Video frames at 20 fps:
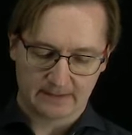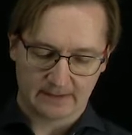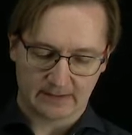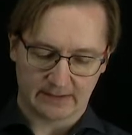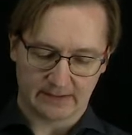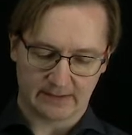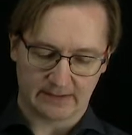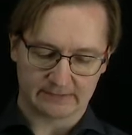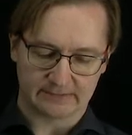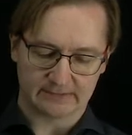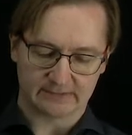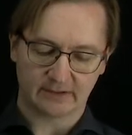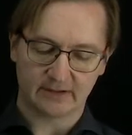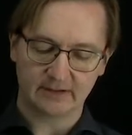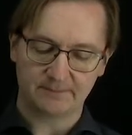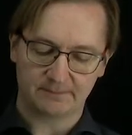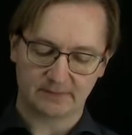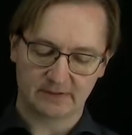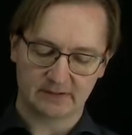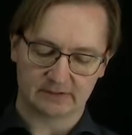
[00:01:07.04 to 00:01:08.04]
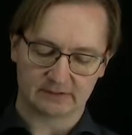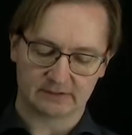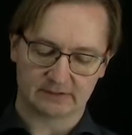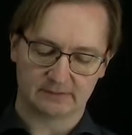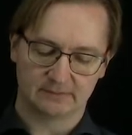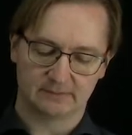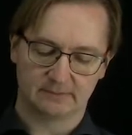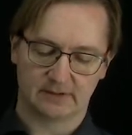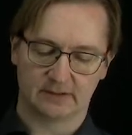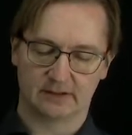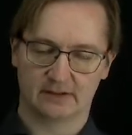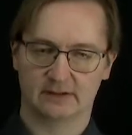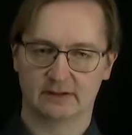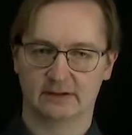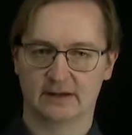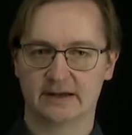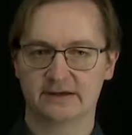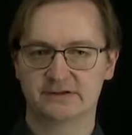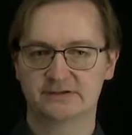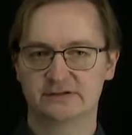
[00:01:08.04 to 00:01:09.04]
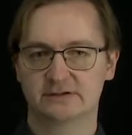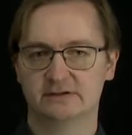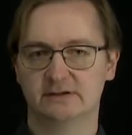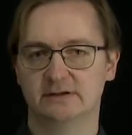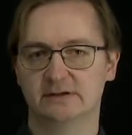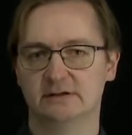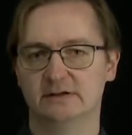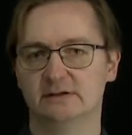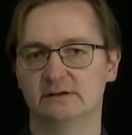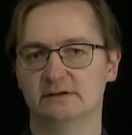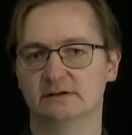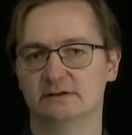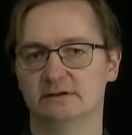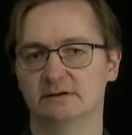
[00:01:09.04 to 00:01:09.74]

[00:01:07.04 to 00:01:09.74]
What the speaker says: The type hint actually